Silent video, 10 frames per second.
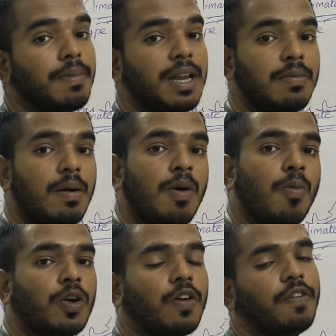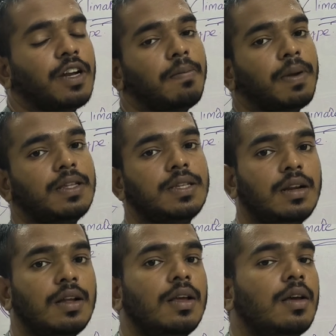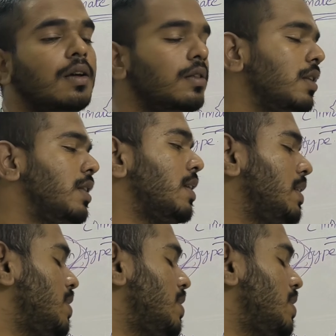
is the minimum amount of a temperature that the